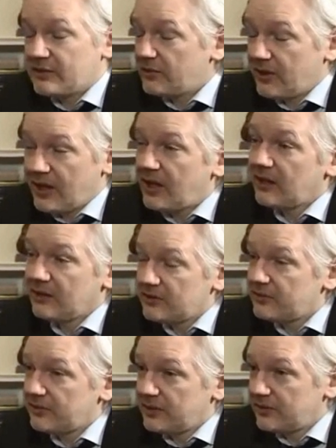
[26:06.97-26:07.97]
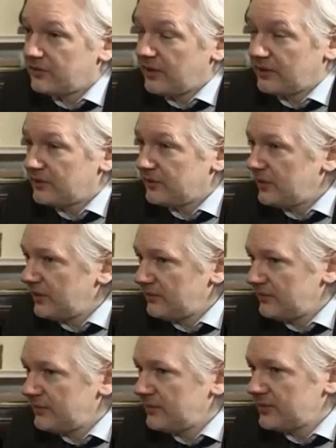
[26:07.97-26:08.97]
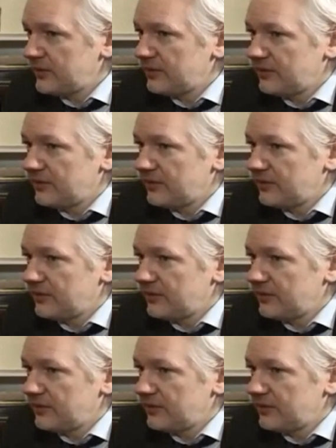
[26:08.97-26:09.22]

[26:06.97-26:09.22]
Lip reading: That's not hard. It's actually